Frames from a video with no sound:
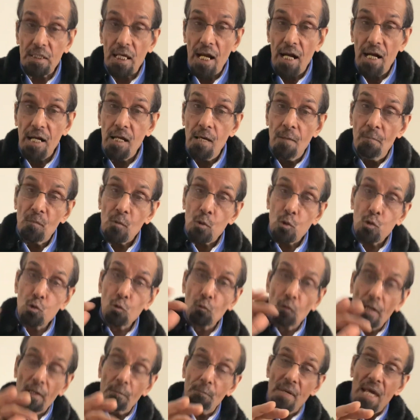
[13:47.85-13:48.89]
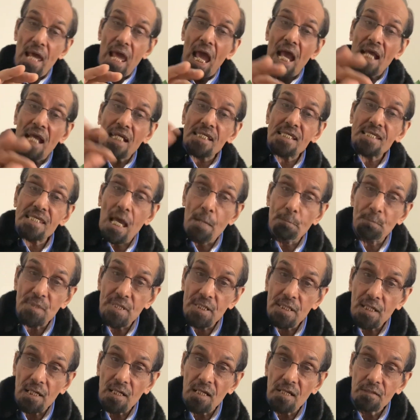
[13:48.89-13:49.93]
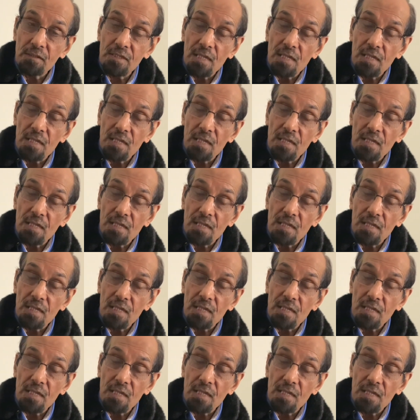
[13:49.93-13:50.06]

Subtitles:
that, you will be exceptional.